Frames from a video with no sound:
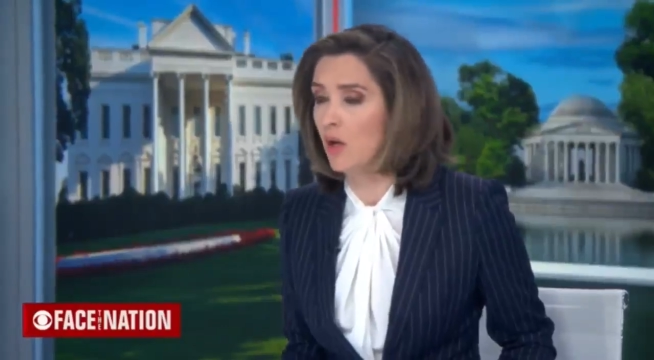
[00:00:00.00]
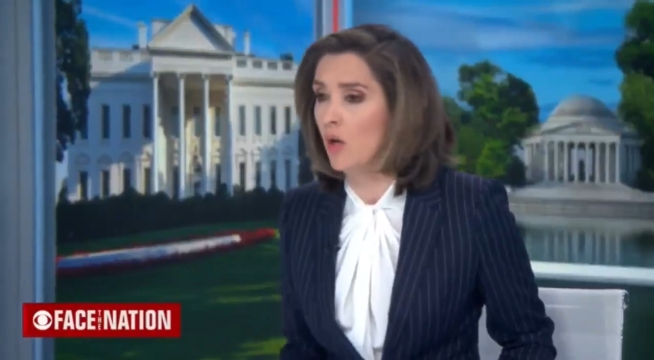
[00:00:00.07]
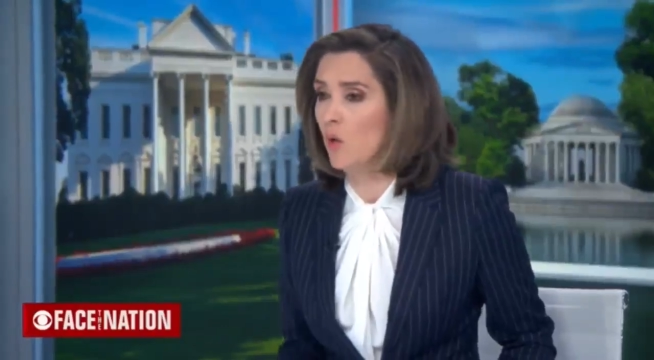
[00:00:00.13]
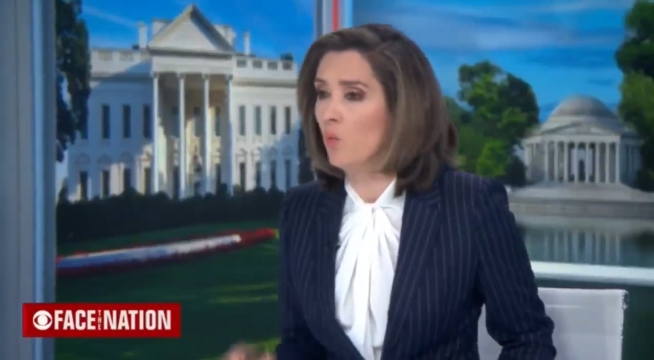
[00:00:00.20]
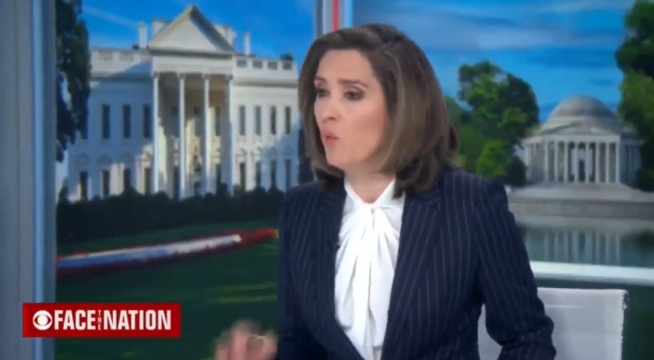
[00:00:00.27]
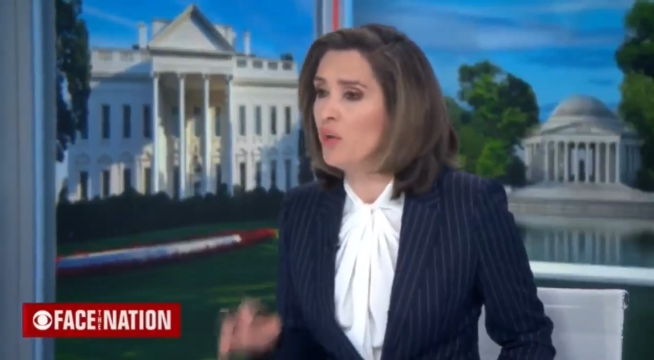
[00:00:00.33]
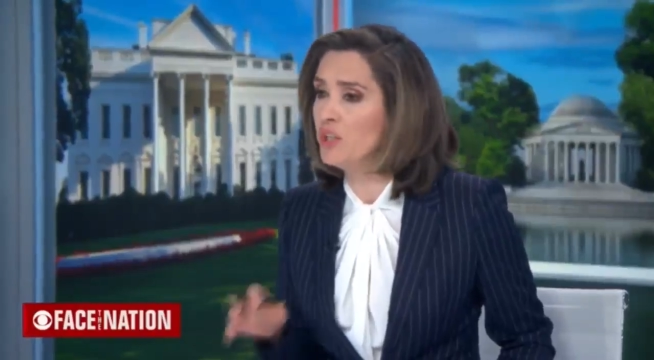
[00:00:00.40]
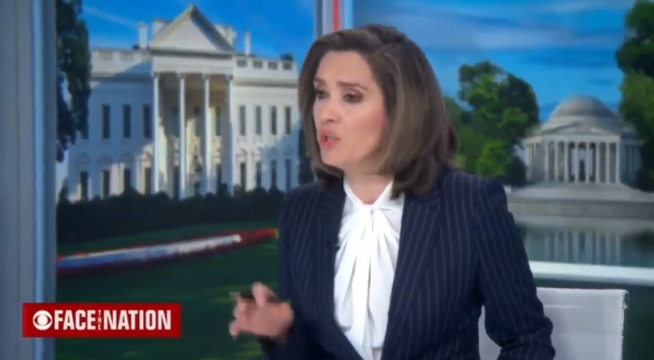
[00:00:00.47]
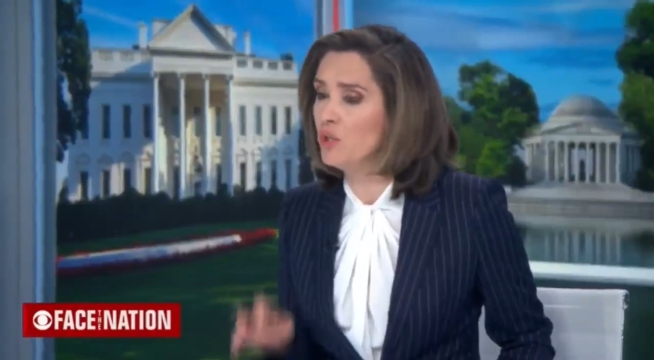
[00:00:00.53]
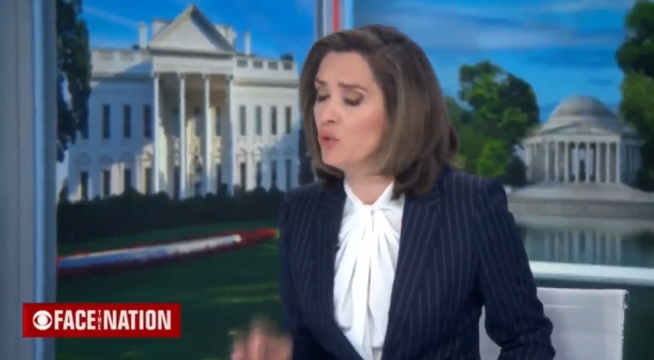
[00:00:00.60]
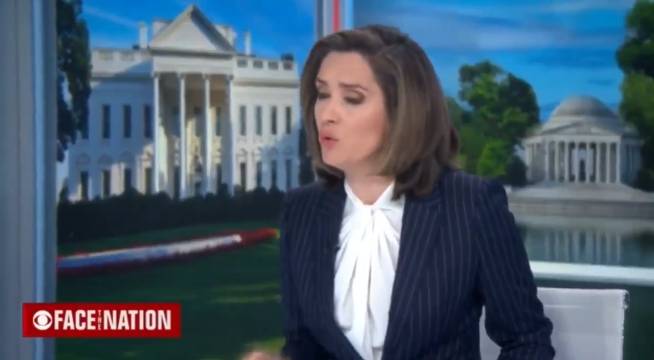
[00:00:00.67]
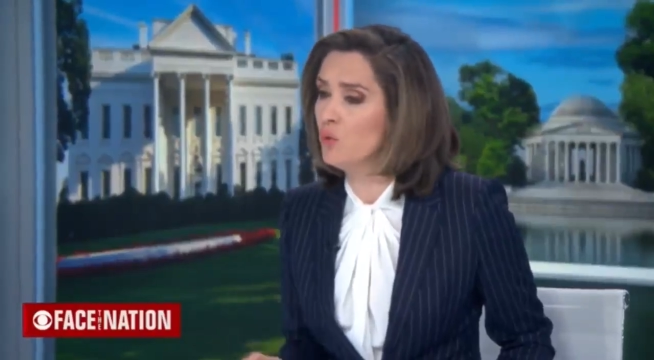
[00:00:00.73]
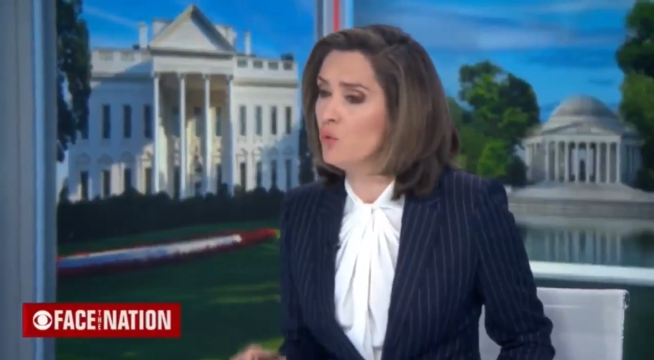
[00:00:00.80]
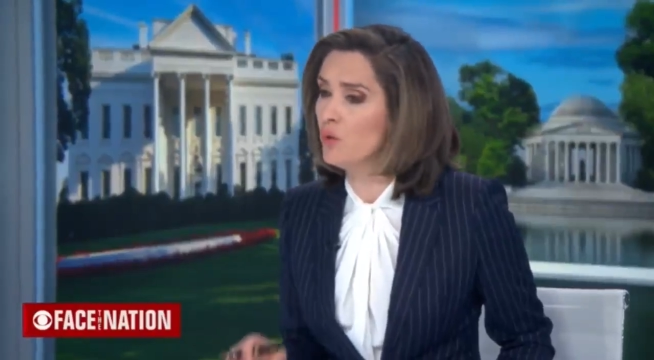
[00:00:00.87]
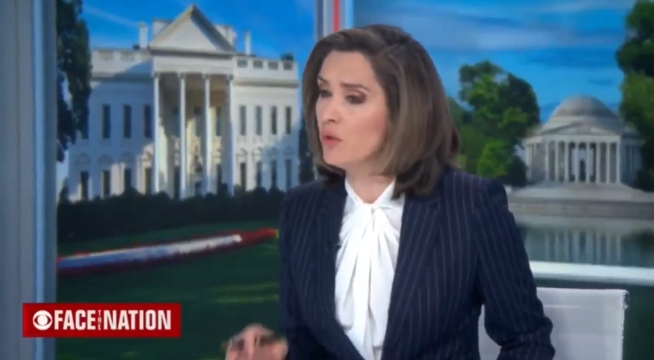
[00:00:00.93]
When
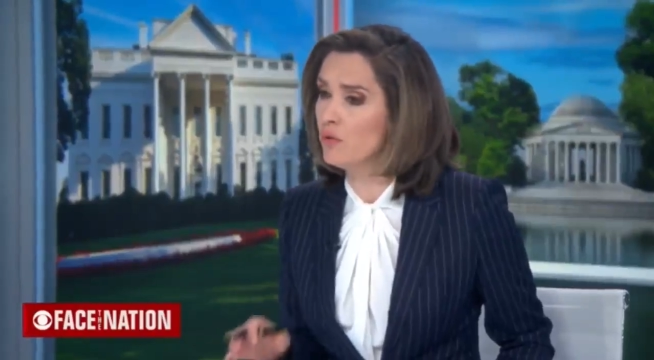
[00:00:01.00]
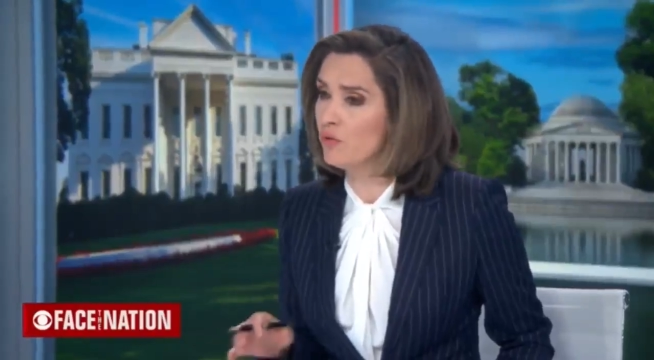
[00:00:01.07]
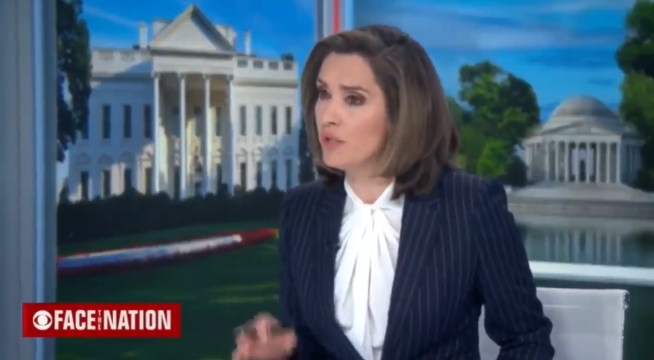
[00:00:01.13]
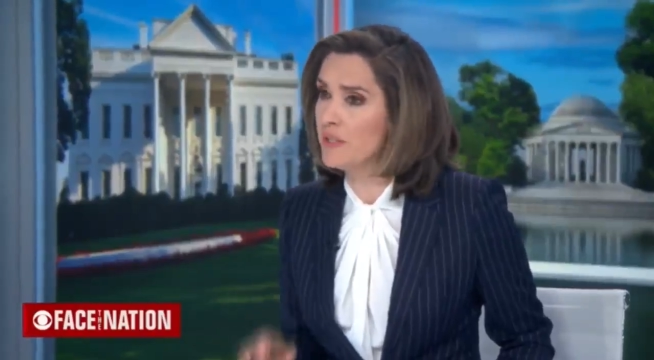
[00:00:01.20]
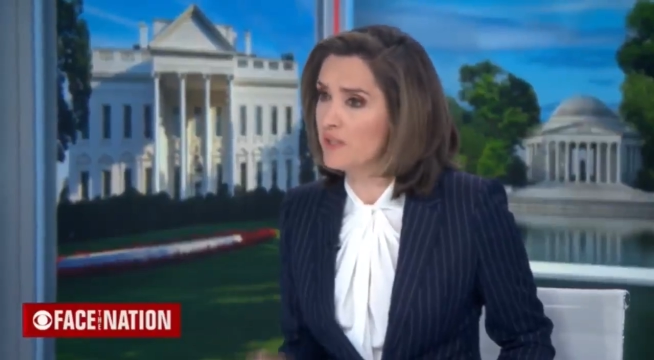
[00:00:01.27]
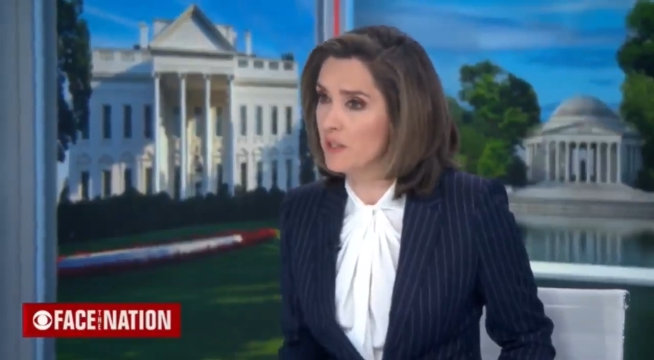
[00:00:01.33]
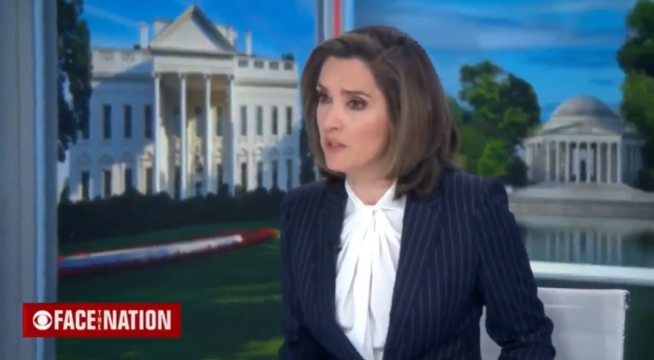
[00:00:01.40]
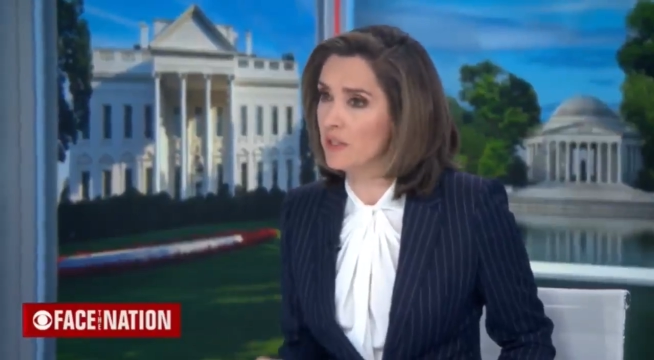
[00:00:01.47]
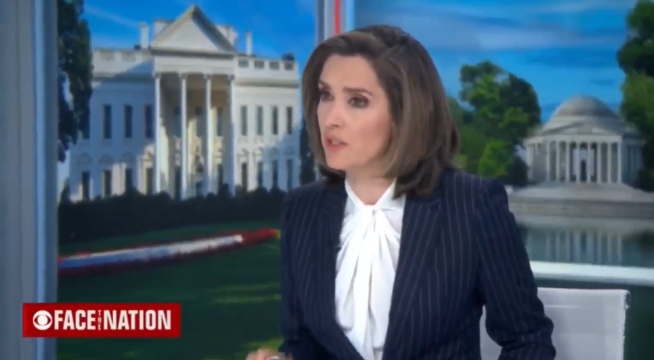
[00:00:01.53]
you recently